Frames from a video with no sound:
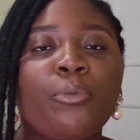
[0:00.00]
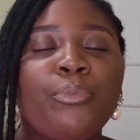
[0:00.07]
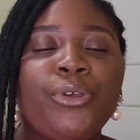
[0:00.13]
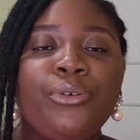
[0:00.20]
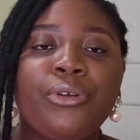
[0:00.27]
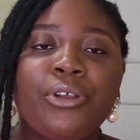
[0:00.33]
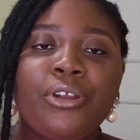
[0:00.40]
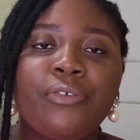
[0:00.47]

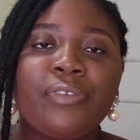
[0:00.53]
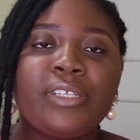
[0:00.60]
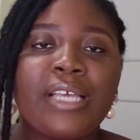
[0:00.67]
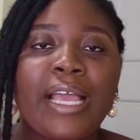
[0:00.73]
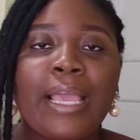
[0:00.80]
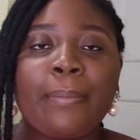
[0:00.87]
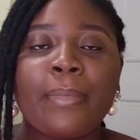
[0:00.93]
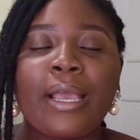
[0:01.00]
period of
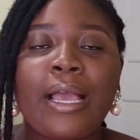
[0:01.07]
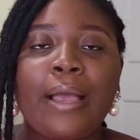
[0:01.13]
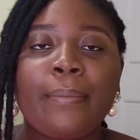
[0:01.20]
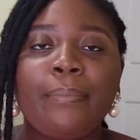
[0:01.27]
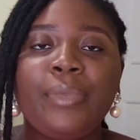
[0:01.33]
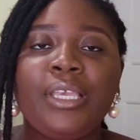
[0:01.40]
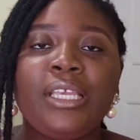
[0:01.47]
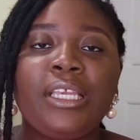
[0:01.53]
time can
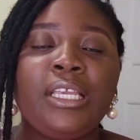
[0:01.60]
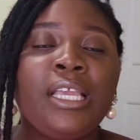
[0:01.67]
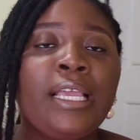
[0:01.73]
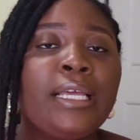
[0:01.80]
be